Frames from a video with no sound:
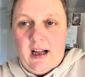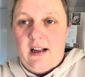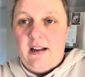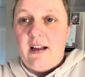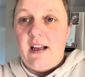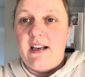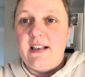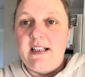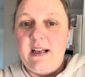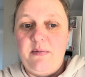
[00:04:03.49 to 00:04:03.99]

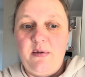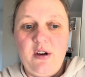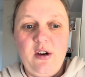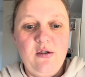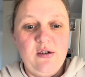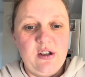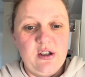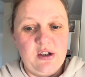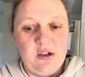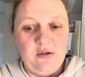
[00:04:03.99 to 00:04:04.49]
Like I said, we're
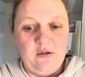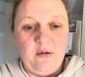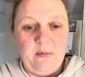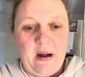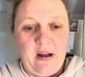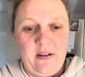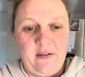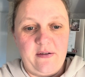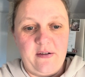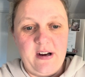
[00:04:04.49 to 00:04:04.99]
using stuff up
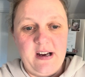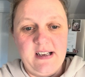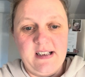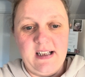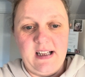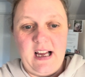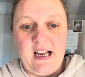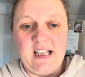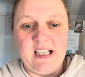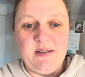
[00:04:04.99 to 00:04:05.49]
out the
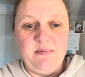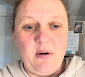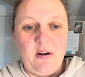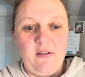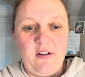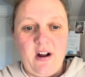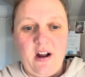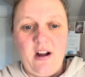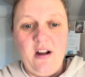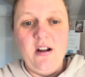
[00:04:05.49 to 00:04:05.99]
freezer. Like
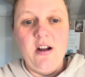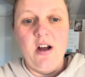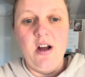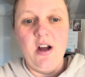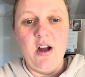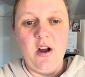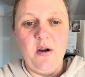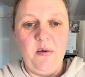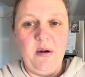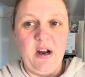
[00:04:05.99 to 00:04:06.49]
tomorrow,
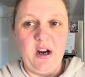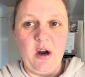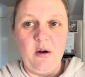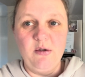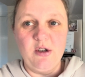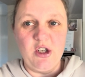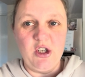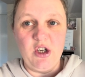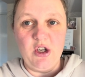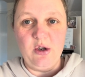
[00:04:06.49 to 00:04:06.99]
we are
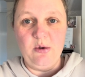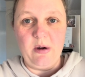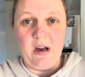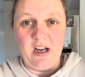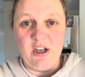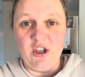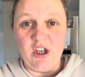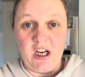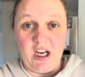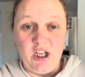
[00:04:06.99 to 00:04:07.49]
going to do
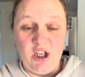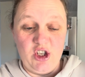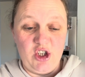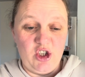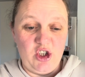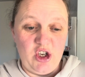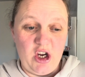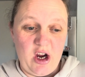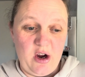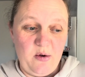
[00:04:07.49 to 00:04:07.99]
a chicken
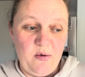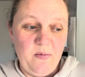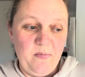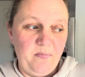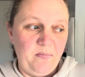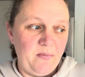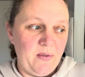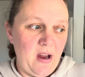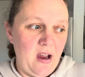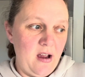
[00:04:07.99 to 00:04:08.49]
stew.
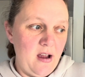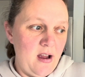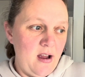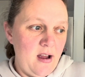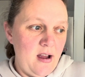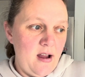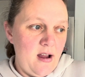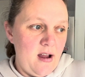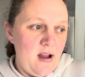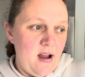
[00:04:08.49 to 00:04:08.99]

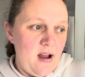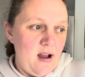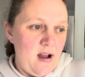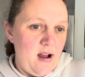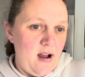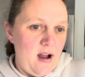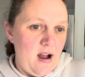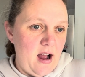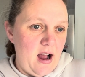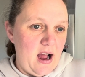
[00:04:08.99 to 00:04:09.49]

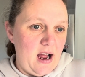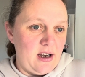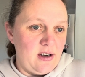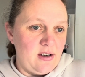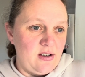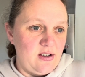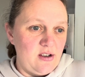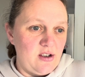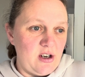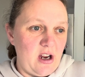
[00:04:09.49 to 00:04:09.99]

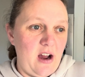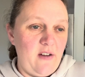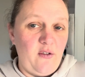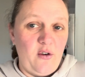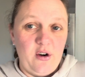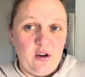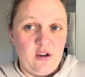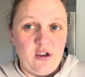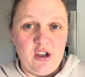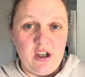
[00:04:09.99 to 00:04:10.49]
And I've
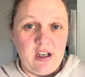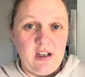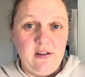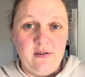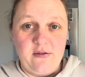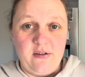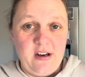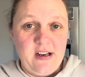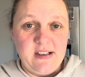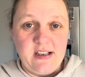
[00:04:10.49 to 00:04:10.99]
already got the chicken in
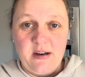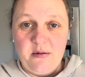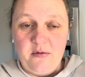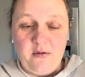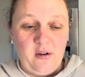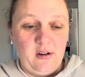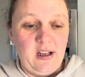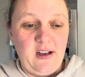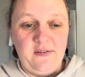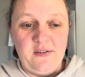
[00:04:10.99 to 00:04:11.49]
the freezer. We've
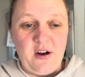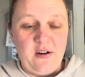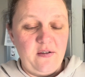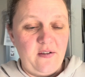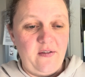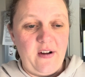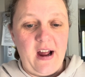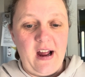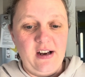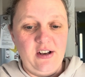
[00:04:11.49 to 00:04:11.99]
got leftover
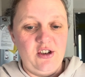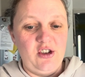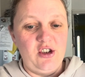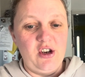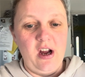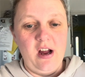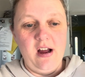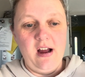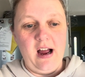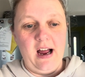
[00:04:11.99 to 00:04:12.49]
veg,
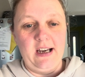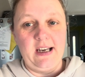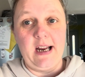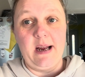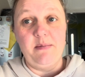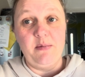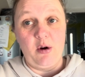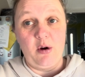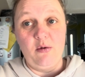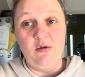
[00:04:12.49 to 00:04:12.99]
and
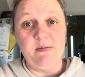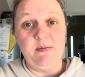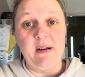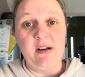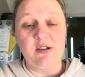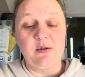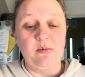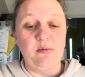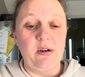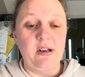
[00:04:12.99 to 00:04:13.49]
I'm going to make
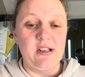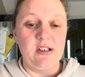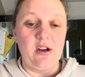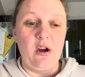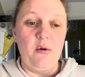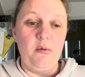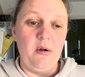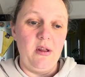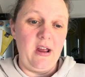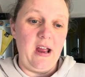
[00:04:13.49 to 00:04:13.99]
some bread to
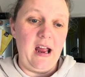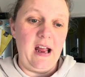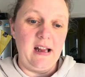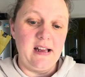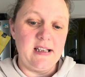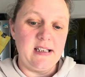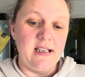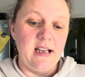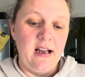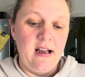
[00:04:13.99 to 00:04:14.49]
go with it.